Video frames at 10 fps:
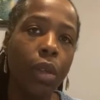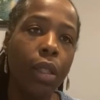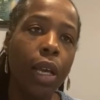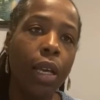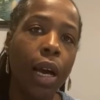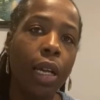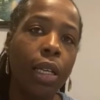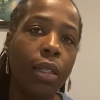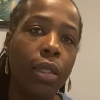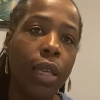that God
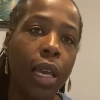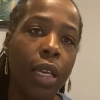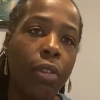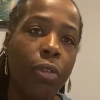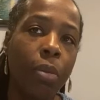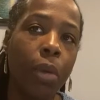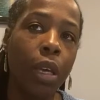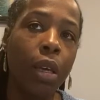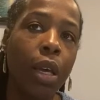has taken from me.